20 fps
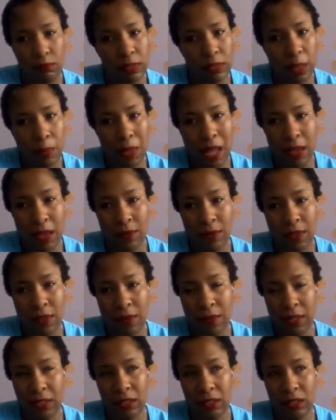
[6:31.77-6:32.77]
I mean, I've
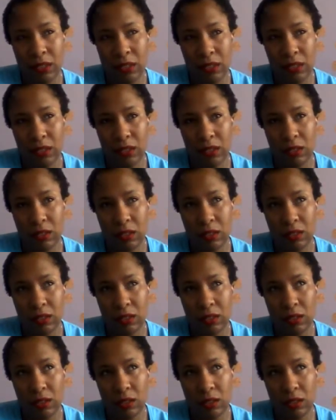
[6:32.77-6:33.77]
even
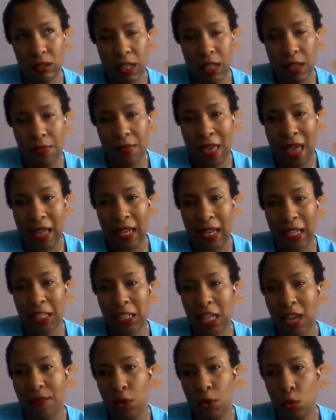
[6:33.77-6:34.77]
done that, like
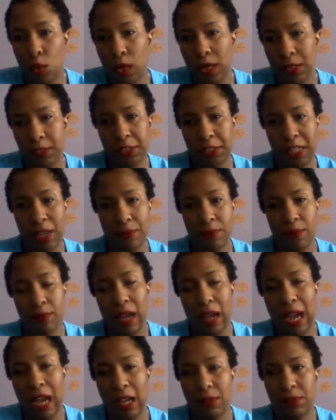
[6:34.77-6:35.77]
save your one, save your
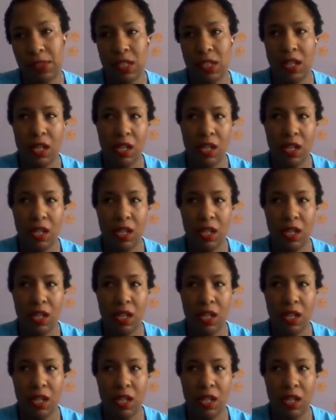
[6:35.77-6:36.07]
fives.